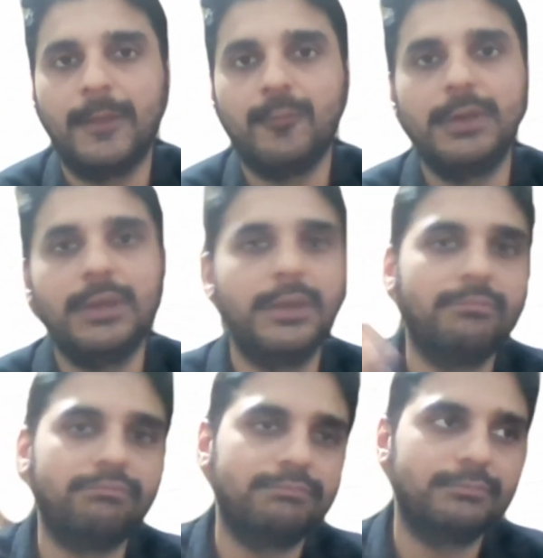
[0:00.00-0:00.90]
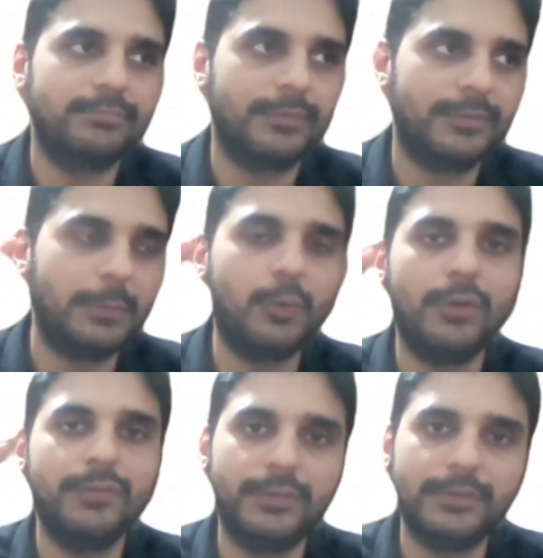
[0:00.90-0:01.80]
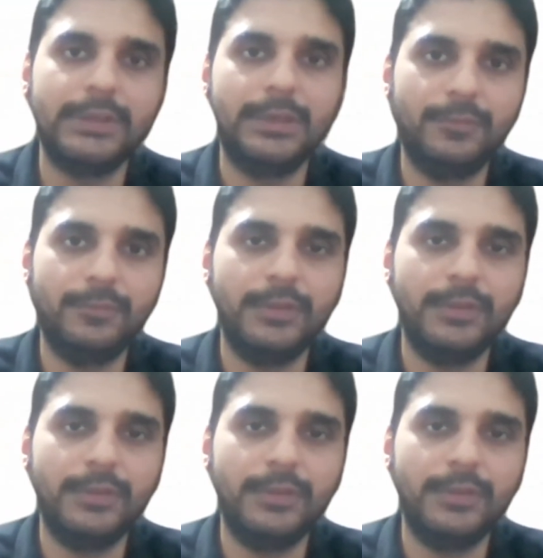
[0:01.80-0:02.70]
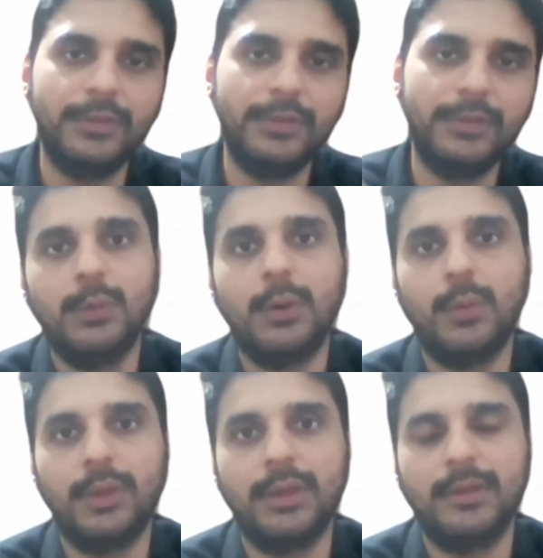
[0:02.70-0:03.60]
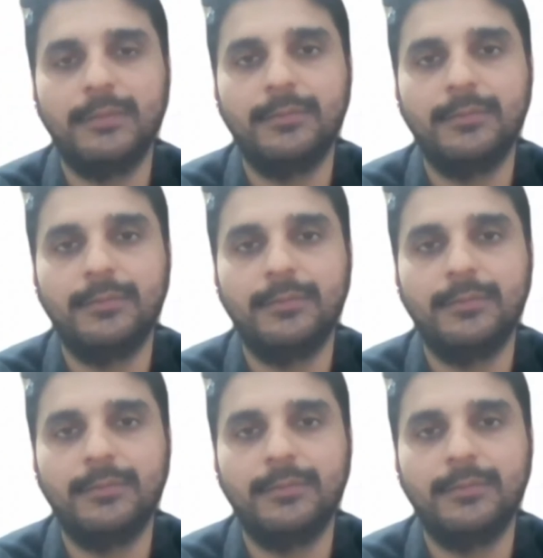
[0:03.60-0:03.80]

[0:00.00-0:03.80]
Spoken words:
we subconsciously give the value away.